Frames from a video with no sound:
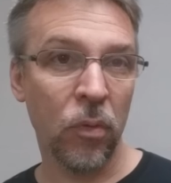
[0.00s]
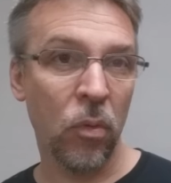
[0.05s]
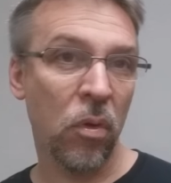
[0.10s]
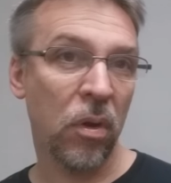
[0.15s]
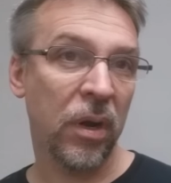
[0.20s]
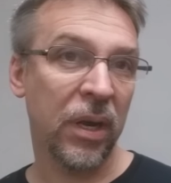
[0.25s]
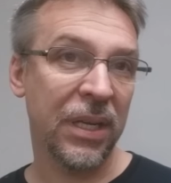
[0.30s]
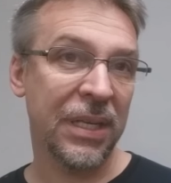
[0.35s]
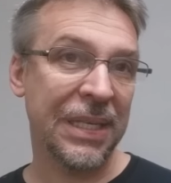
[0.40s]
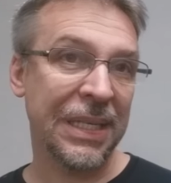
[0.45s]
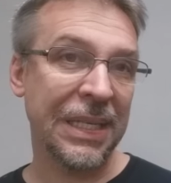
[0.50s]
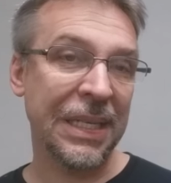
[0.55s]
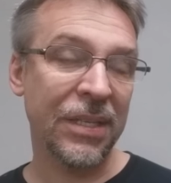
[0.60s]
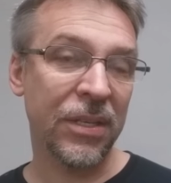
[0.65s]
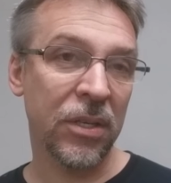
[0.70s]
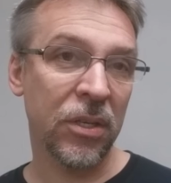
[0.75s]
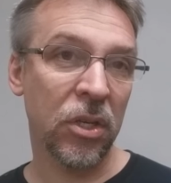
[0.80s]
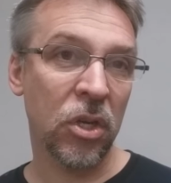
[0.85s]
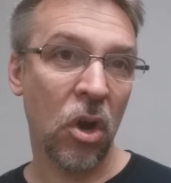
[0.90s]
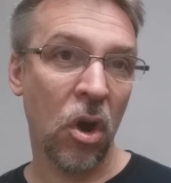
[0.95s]
for a
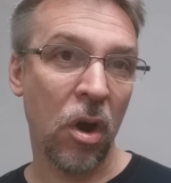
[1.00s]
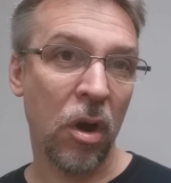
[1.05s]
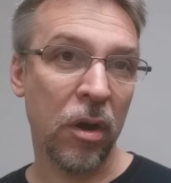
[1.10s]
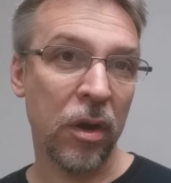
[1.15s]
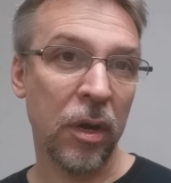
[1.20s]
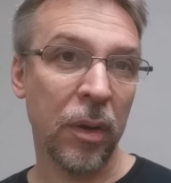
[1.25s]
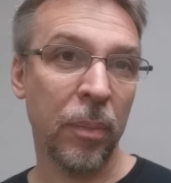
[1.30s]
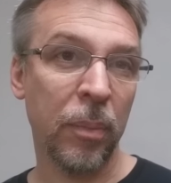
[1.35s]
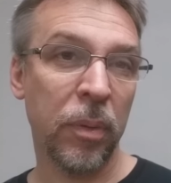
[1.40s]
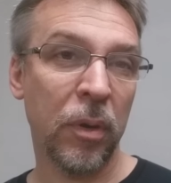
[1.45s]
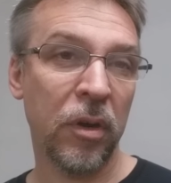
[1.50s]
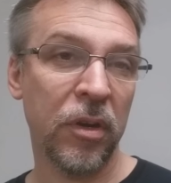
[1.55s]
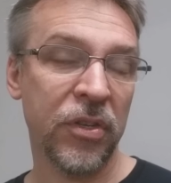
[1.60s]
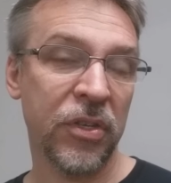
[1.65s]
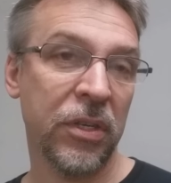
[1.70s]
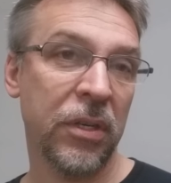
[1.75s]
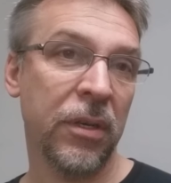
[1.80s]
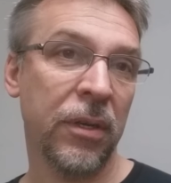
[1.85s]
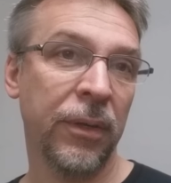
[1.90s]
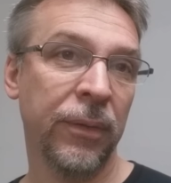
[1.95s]
seasoned card
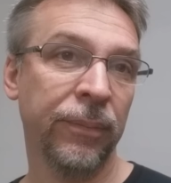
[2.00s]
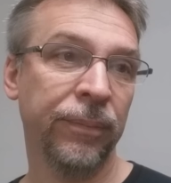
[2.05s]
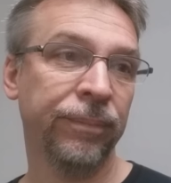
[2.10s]
person.